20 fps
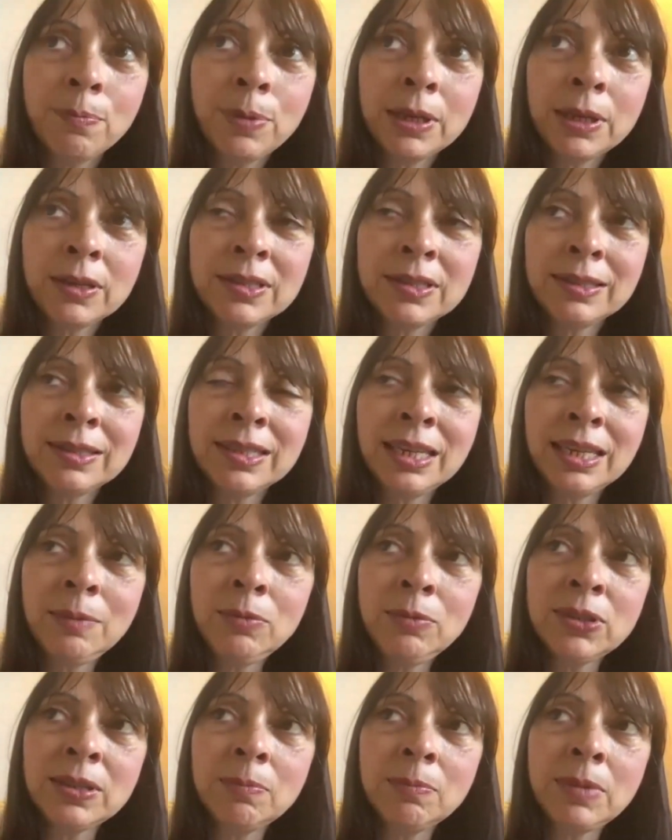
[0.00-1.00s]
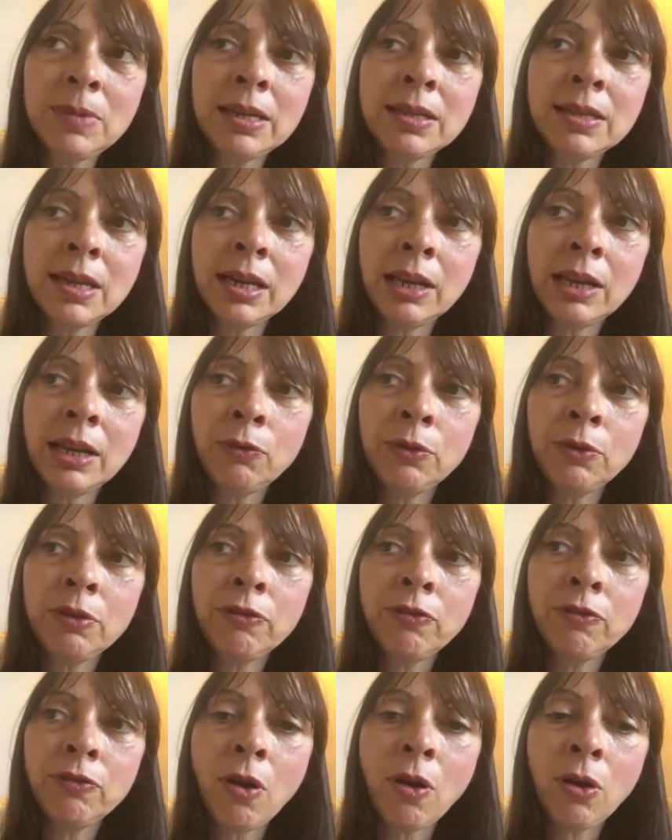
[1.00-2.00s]
Because it seems to me that if
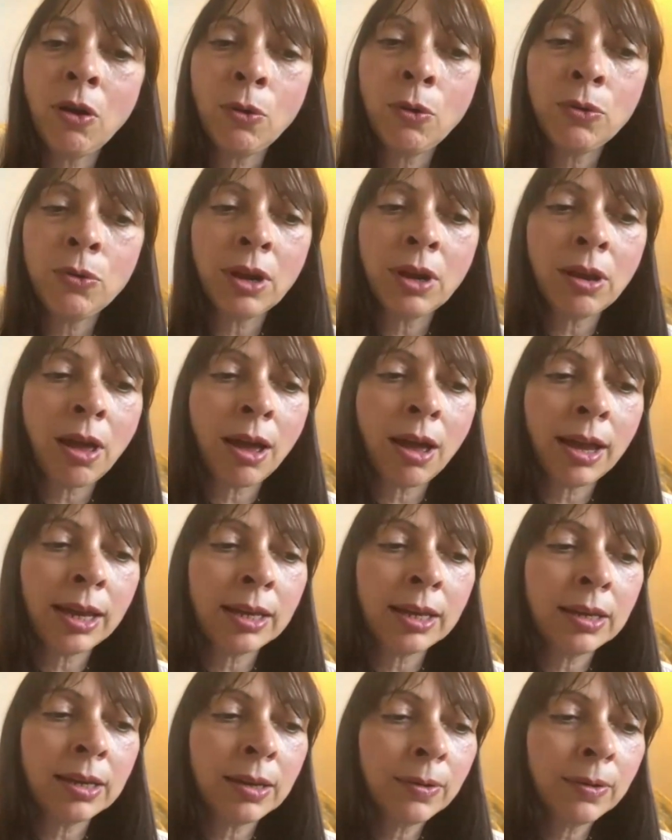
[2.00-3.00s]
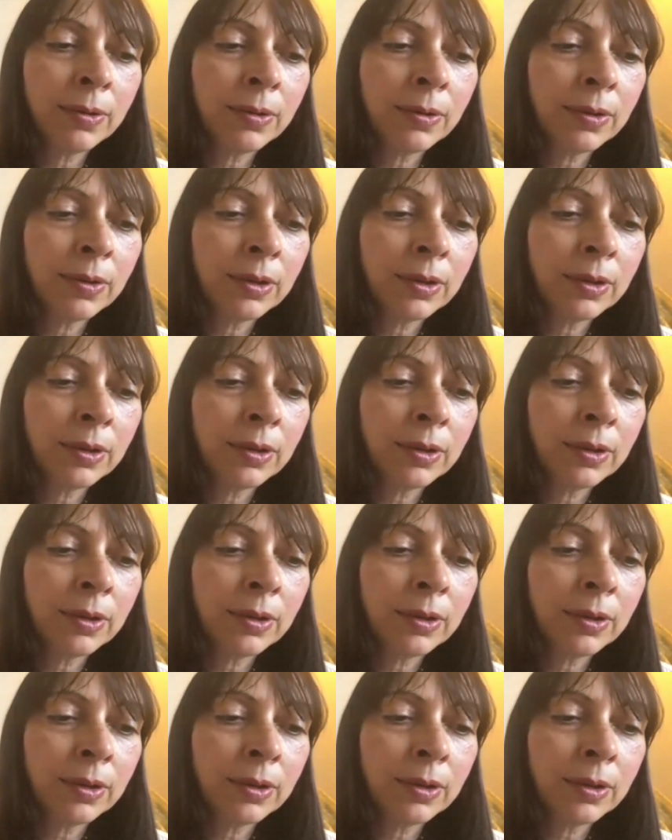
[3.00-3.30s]
we follow the line,